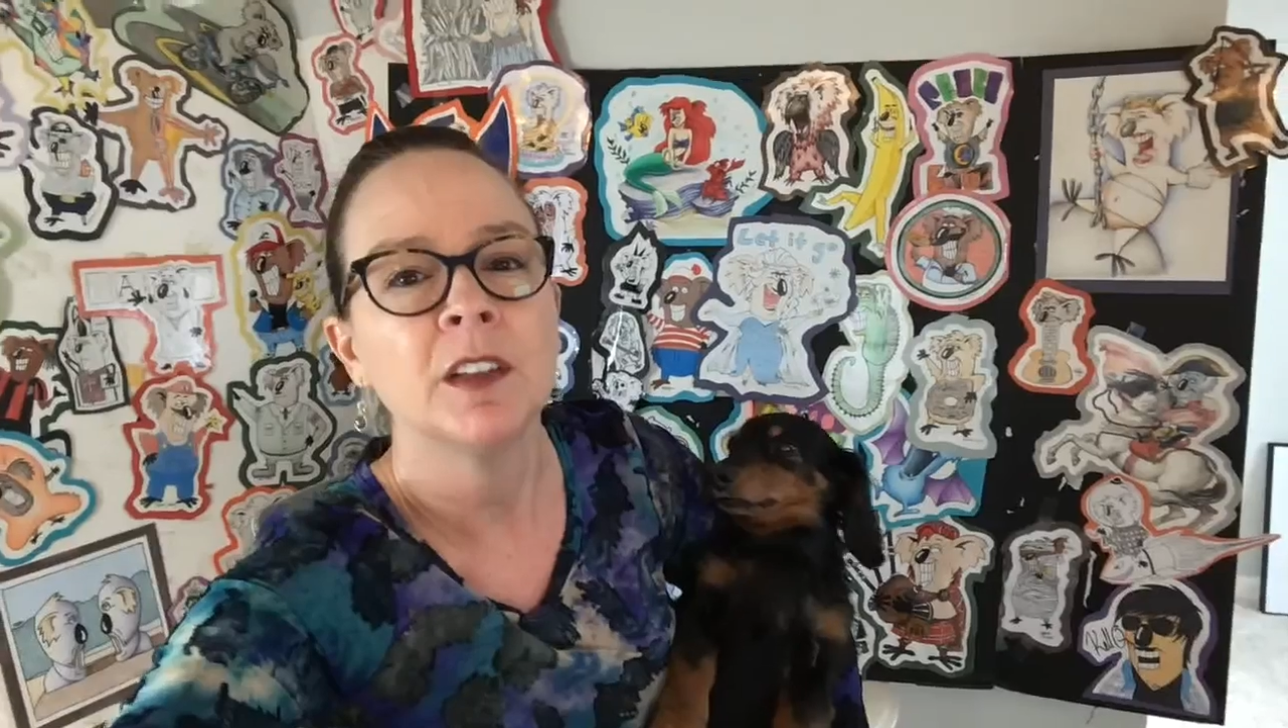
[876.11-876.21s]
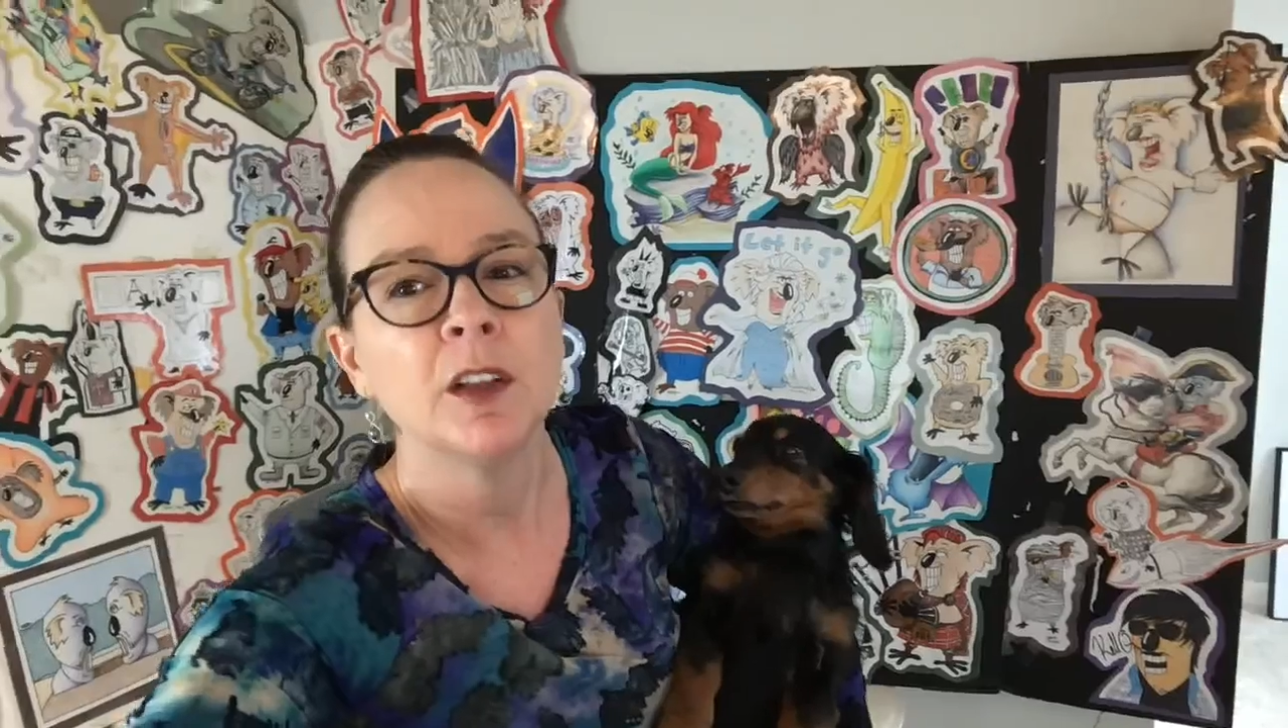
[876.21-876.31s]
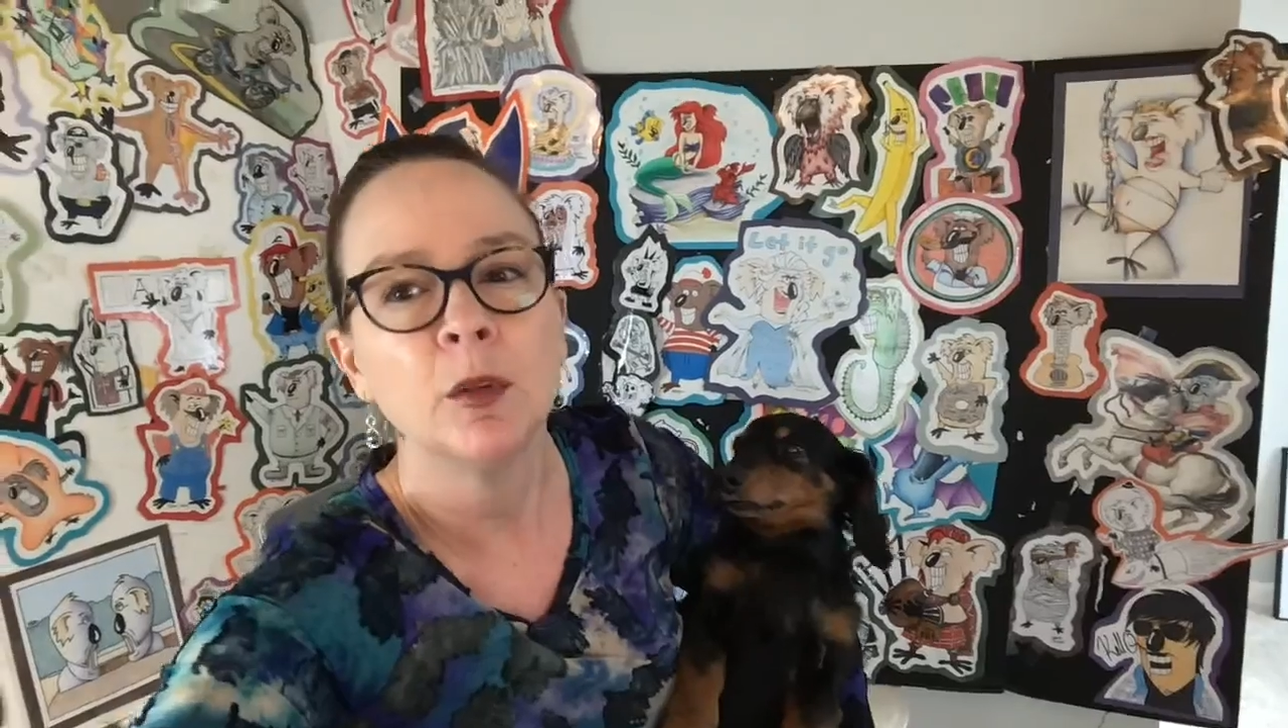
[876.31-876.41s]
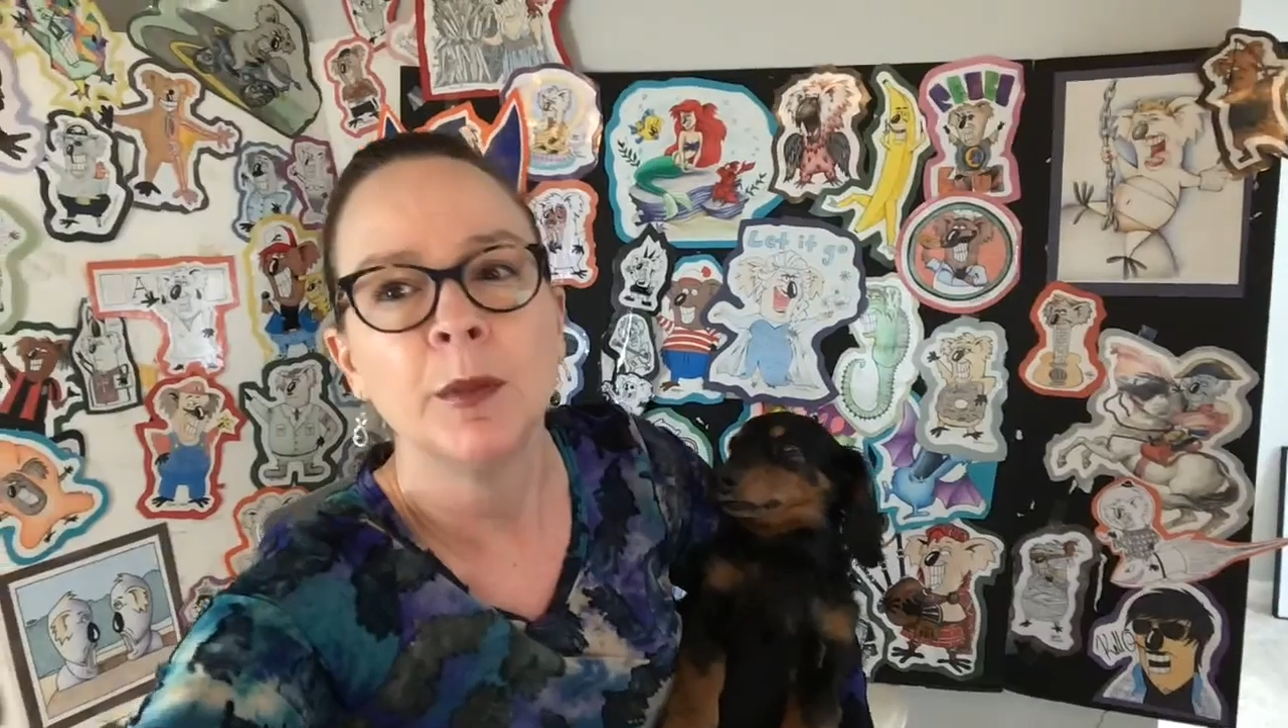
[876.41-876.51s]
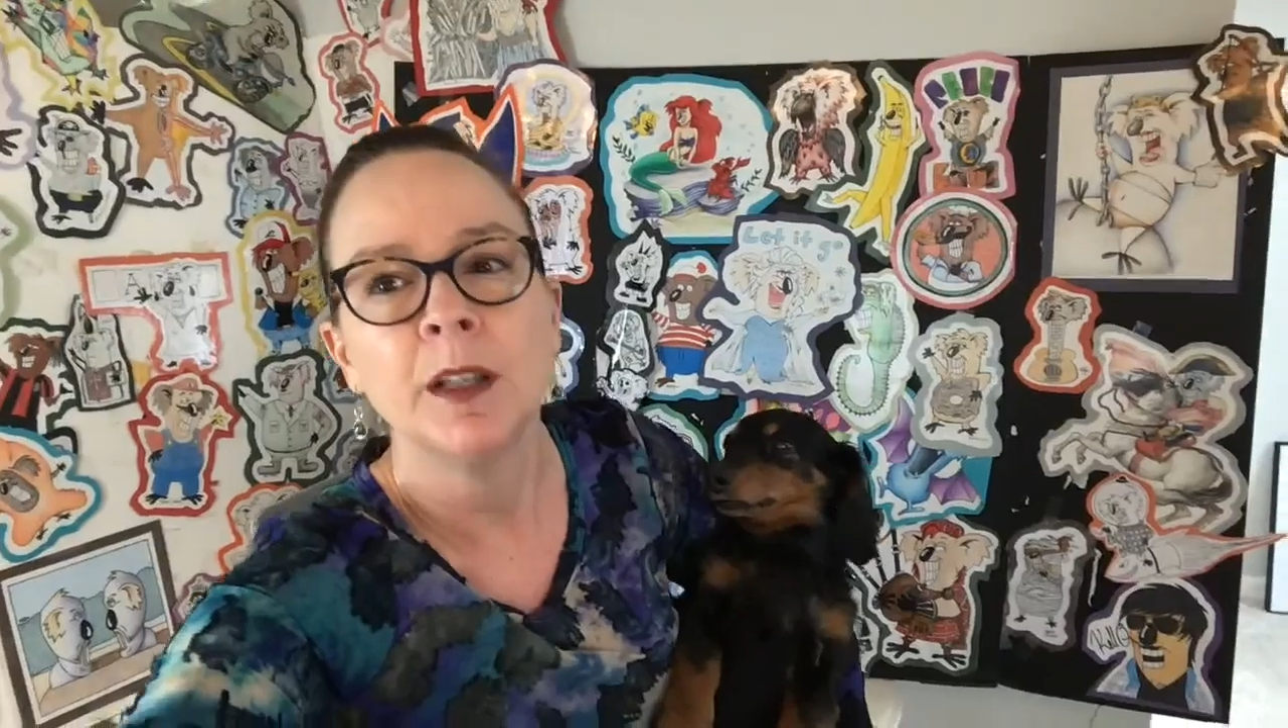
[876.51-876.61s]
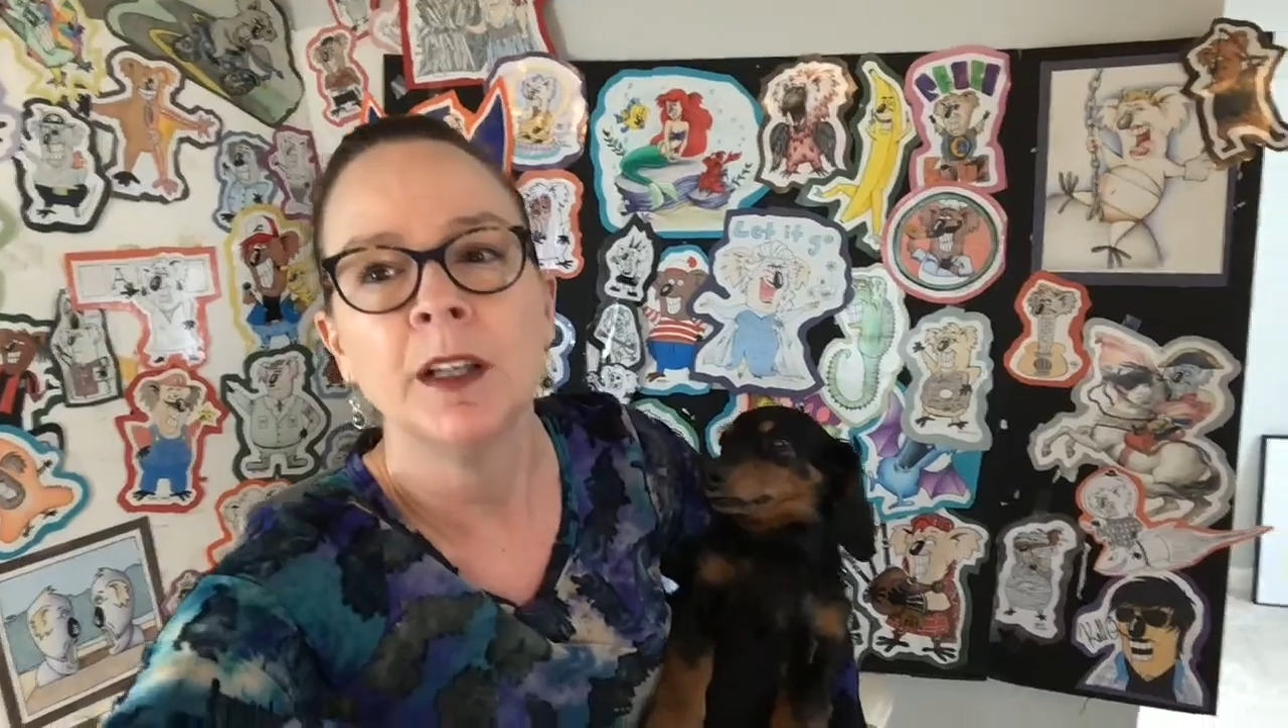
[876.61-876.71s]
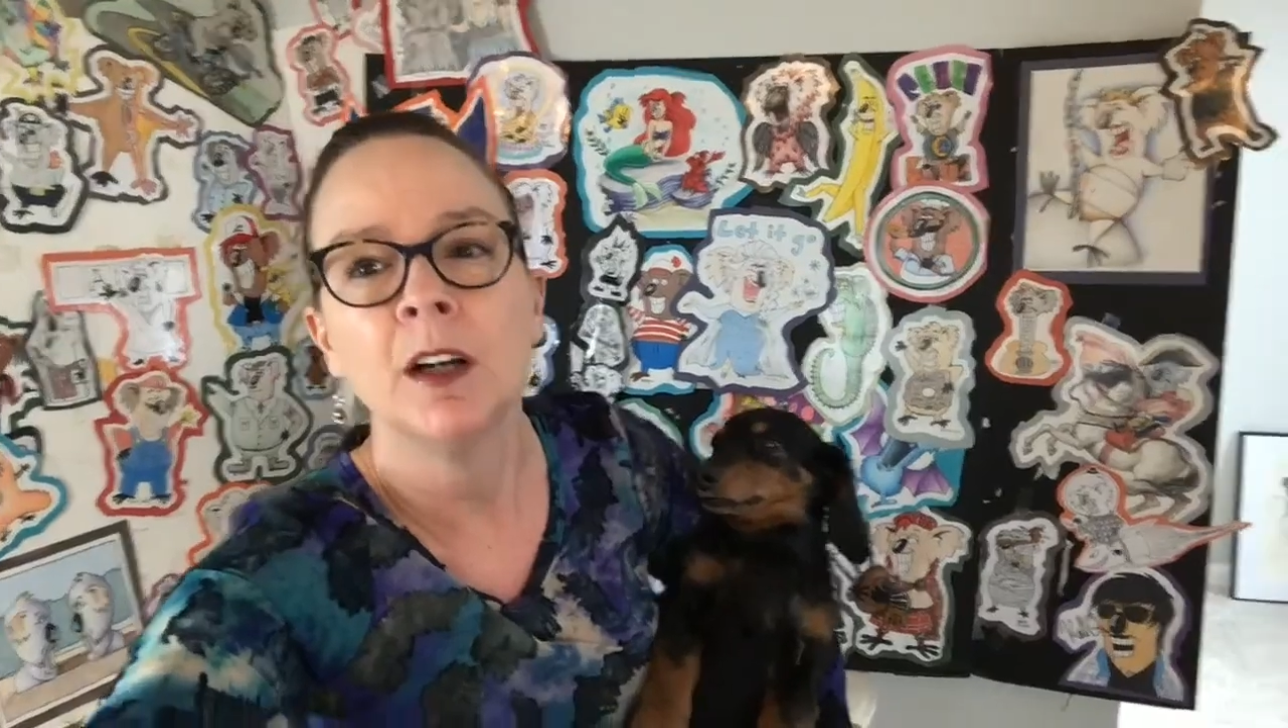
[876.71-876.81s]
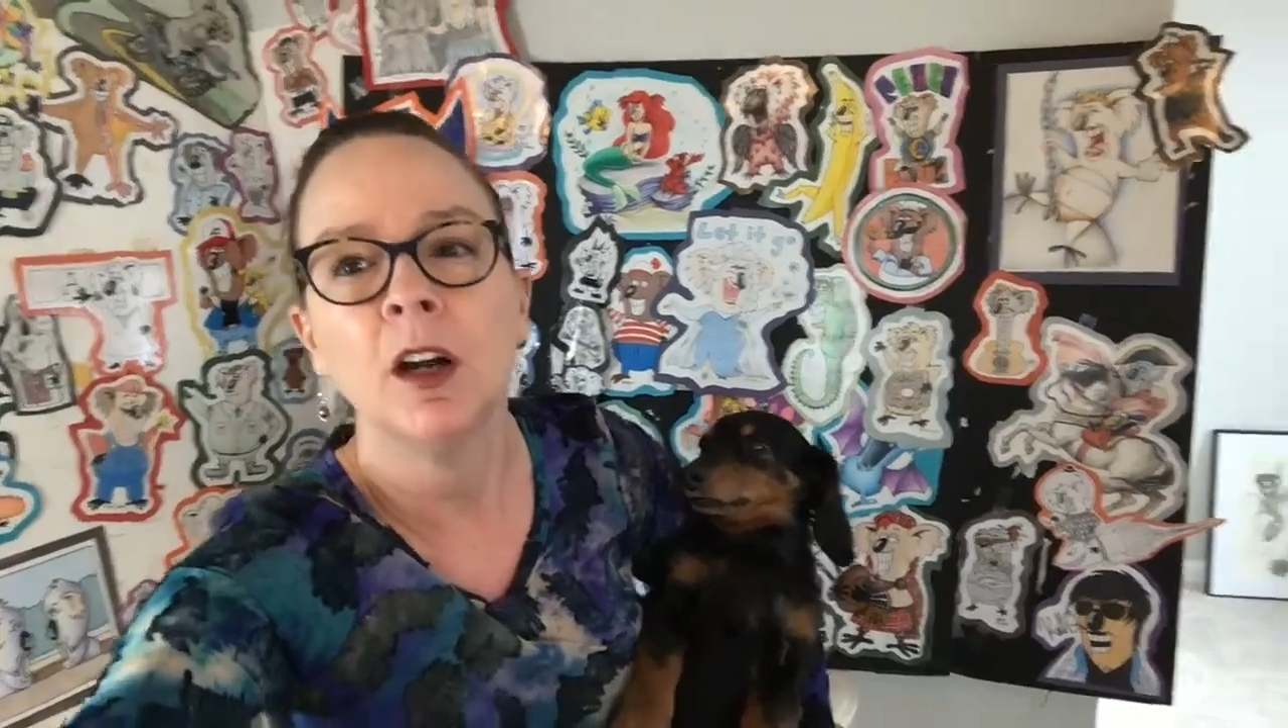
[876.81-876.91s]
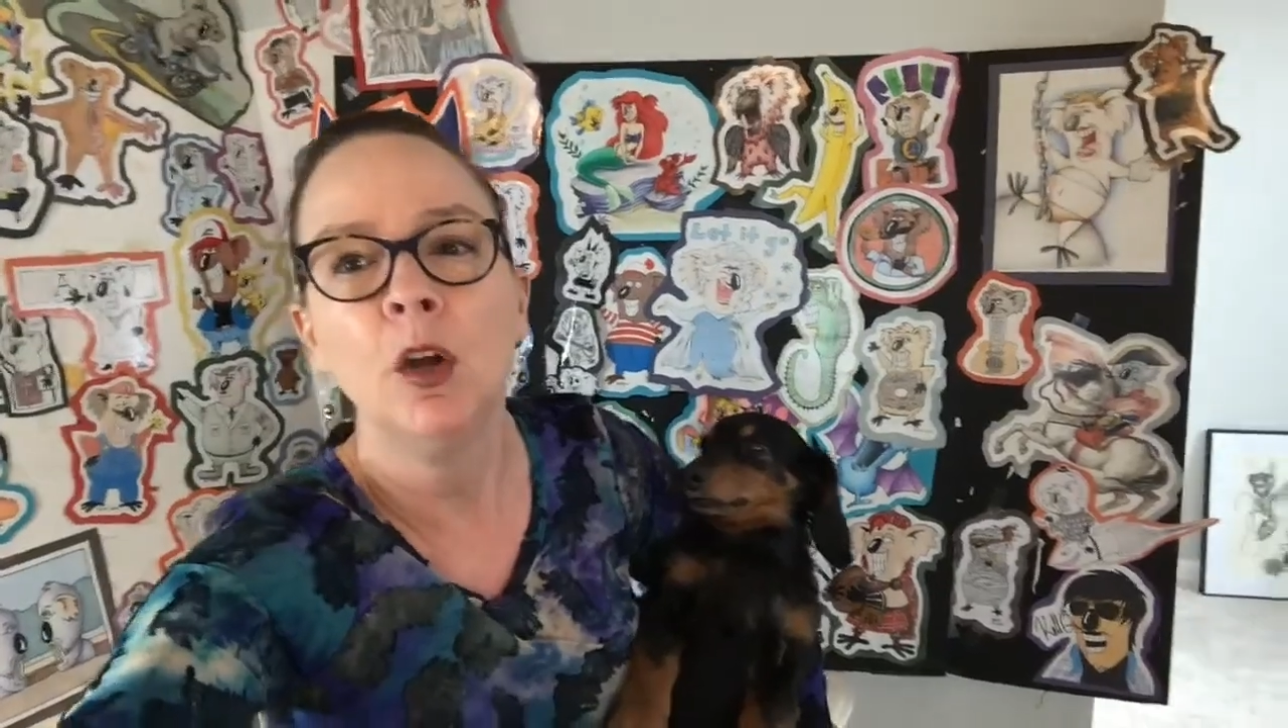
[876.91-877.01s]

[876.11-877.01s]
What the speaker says: little bit here.